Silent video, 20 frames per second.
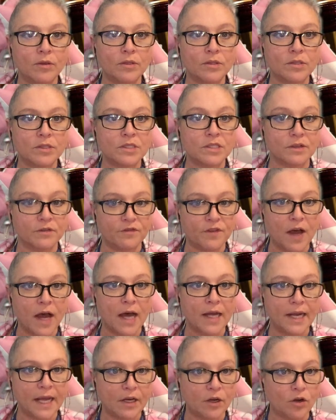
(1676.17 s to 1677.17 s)

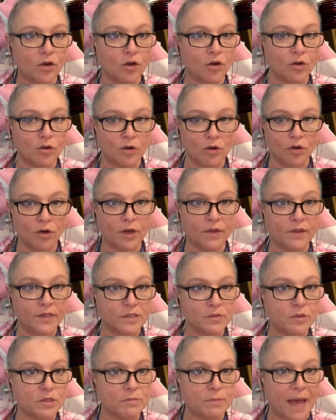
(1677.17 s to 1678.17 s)
Stephan had hurt her, and this
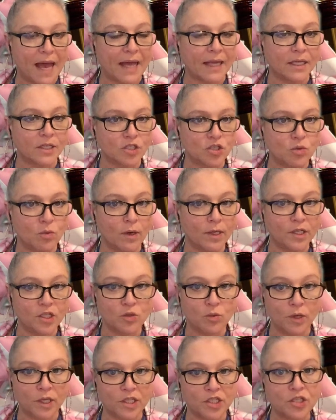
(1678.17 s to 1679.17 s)
was back in
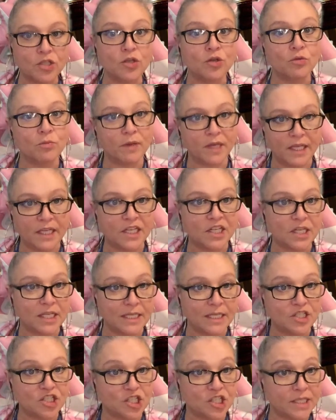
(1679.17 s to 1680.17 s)
2022, but
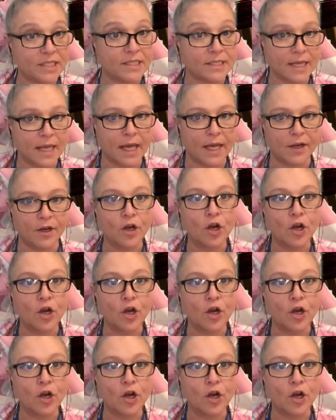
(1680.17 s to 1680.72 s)
she said